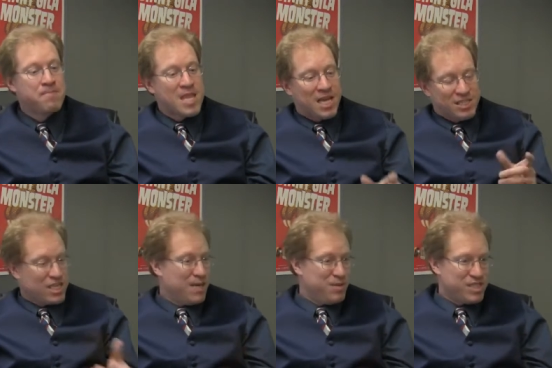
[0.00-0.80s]
And
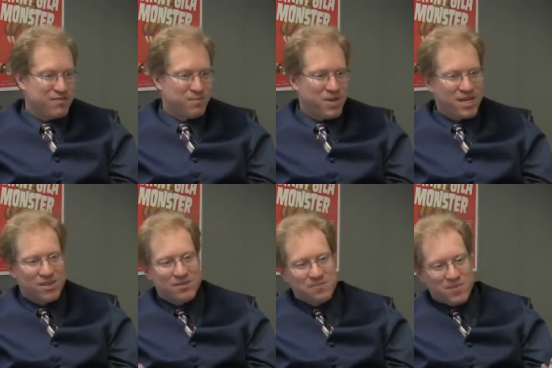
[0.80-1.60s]
Skype is even
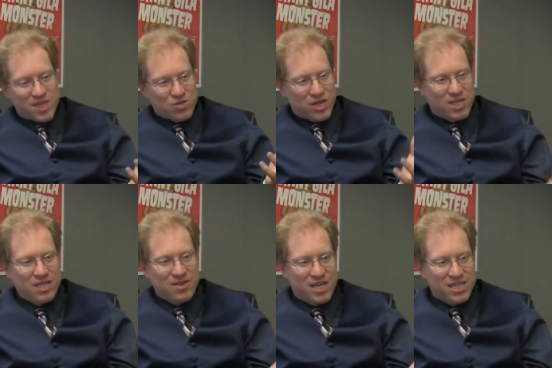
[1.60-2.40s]
better, because right
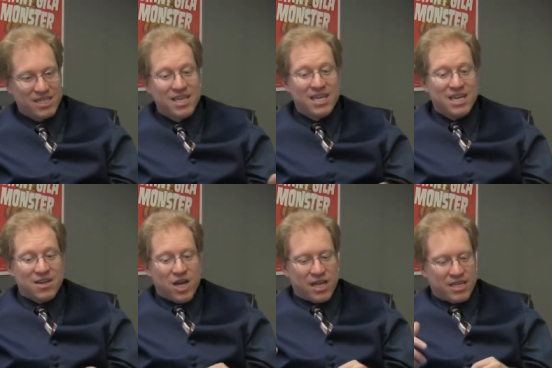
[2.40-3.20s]
there I can
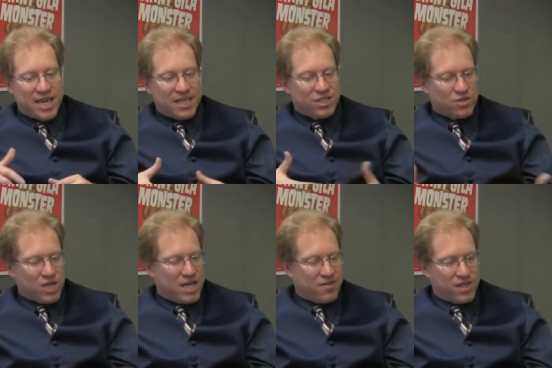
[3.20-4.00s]
answer a
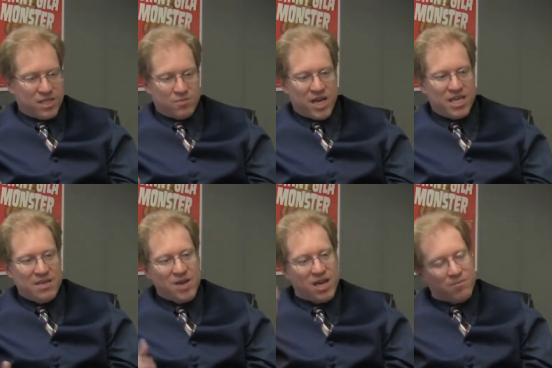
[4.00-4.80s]
lot of things by
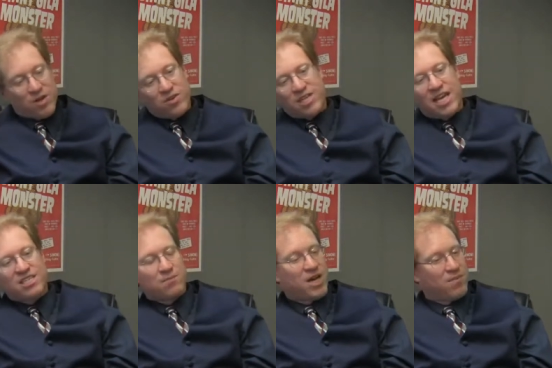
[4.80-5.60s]
email, but when they
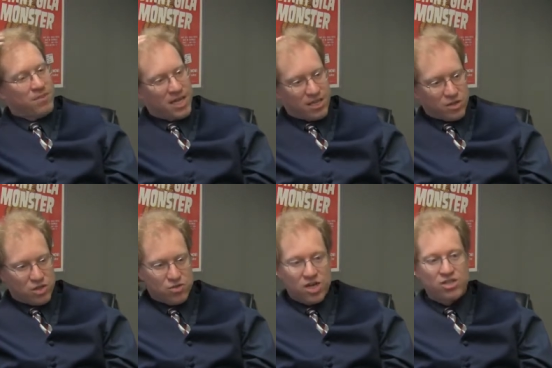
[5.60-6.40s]
ask about molecular
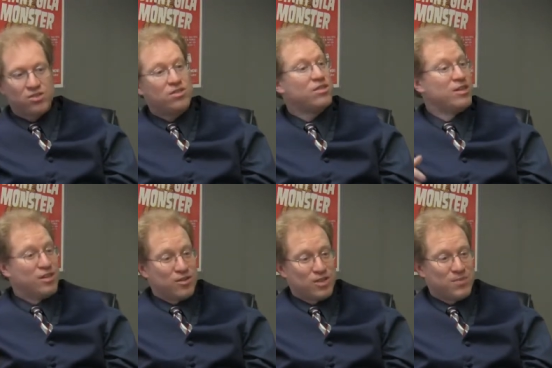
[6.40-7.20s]
structures
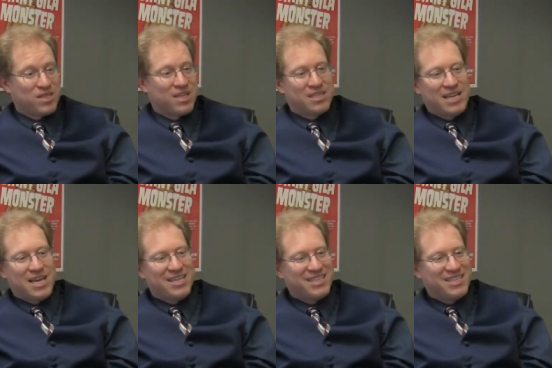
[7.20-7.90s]
or something like that,